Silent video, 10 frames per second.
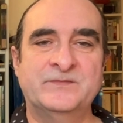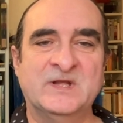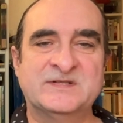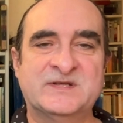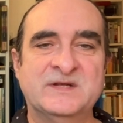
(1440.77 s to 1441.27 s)

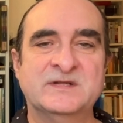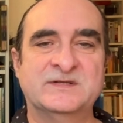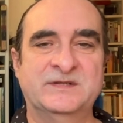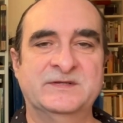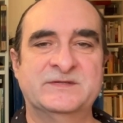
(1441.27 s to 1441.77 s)
a skin
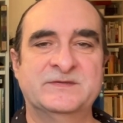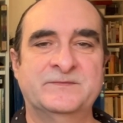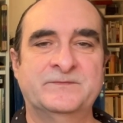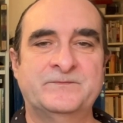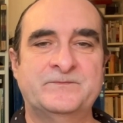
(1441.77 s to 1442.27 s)
disease.
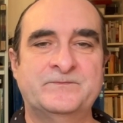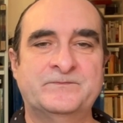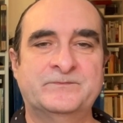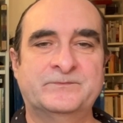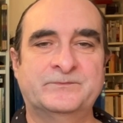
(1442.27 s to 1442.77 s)

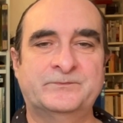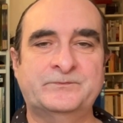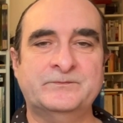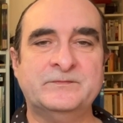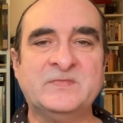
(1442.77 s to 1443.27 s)

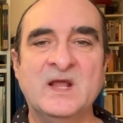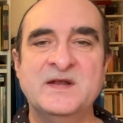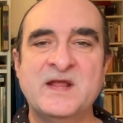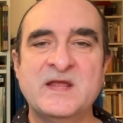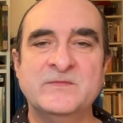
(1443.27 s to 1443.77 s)
A
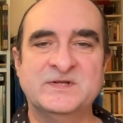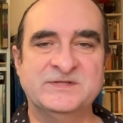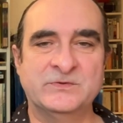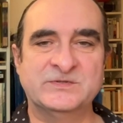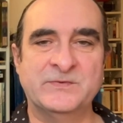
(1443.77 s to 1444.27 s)
name that
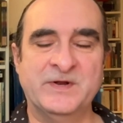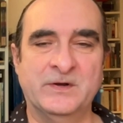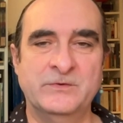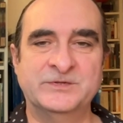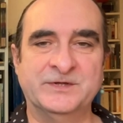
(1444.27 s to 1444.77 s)
is also an
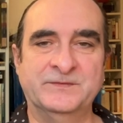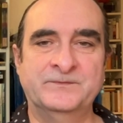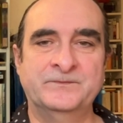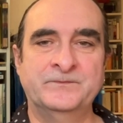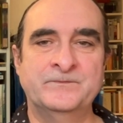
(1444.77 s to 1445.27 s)
illusion,
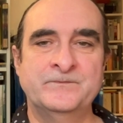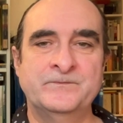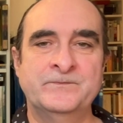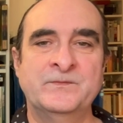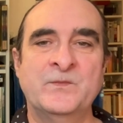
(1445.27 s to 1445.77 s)

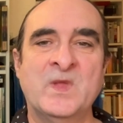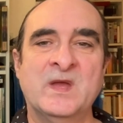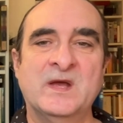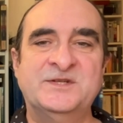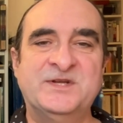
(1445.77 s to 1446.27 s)

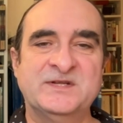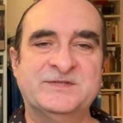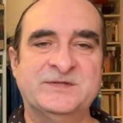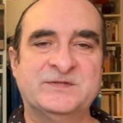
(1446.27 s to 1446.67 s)
a gesture